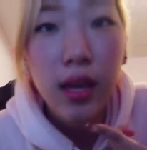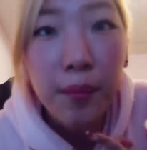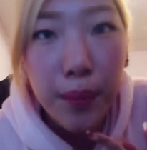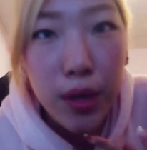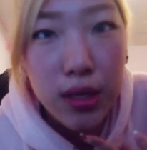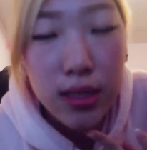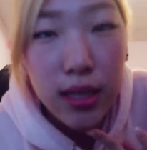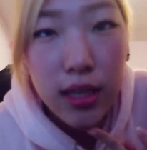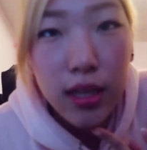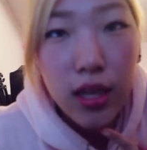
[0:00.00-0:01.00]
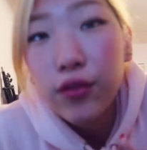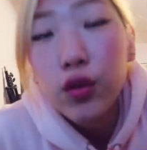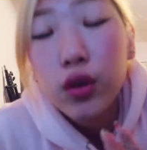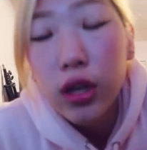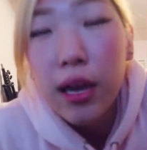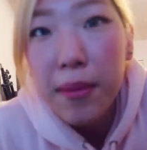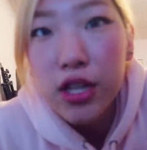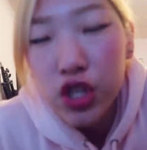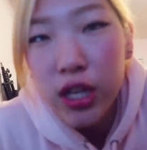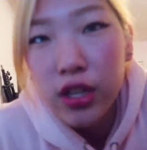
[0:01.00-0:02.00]
In person, if you look at my
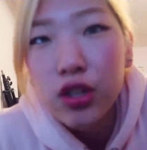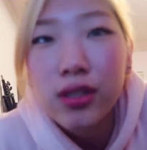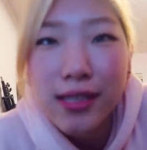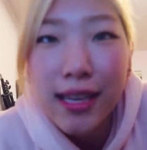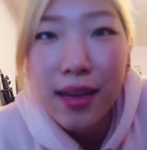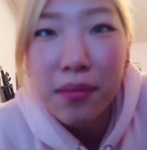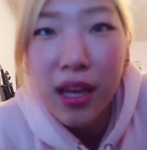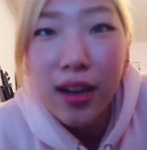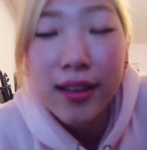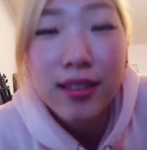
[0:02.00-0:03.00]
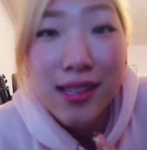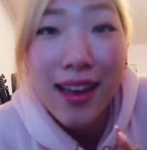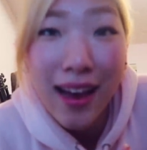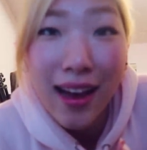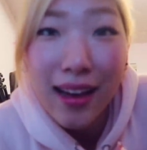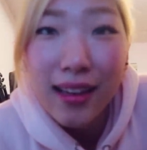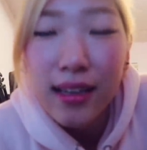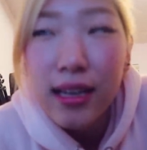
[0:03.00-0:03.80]
chin, you'll see him there. He'll say hi.